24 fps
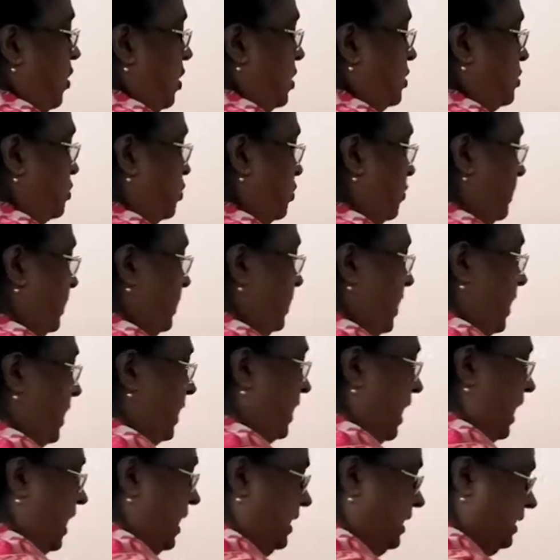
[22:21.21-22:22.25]
also be
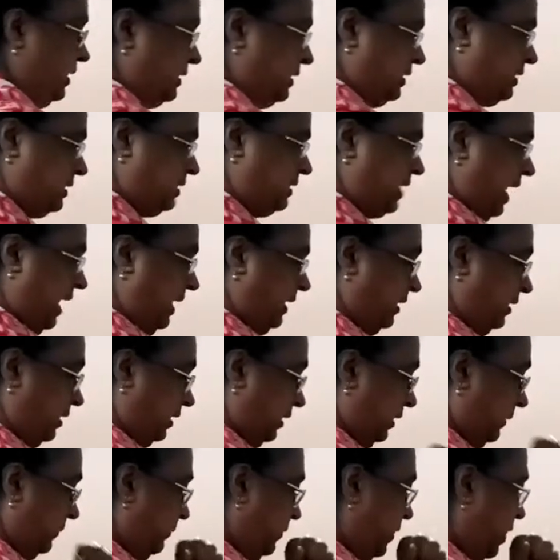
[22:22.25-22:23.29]
taken
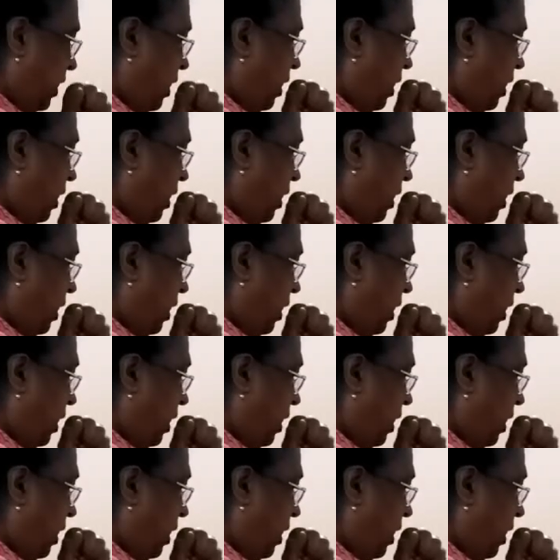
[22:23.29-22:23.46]
standard.